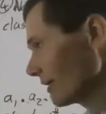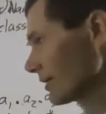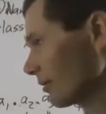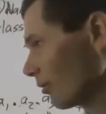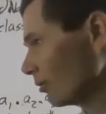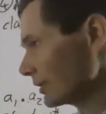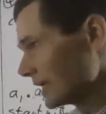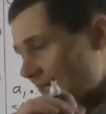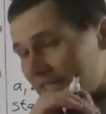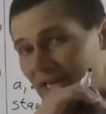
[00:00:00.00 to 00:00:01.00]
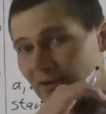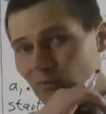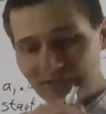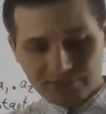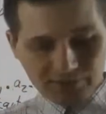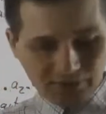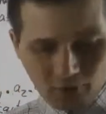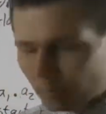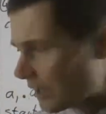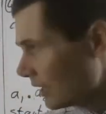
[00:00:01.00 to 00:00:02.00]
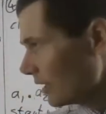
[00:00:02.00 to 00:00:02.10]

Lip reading: only in that one scope,